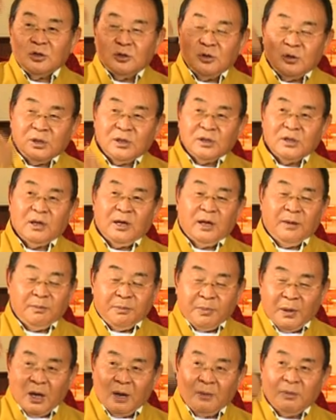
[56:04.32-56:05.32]
doing the
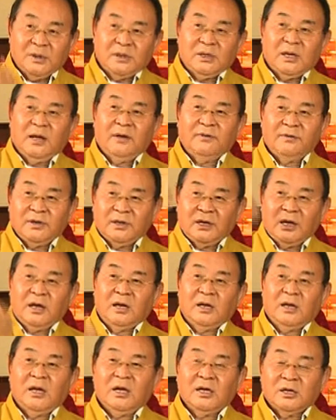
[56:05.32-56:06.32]
empowerment every
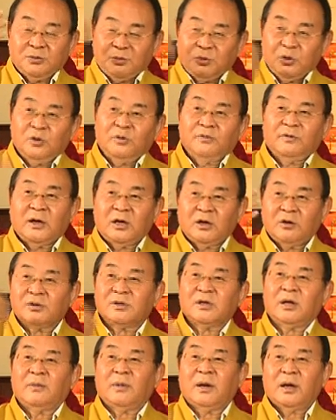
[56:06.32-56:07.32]
day is purifying your
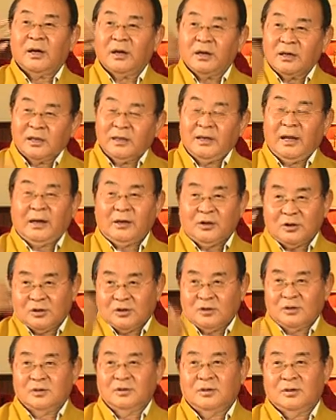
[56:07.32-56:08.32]
samaya, connection.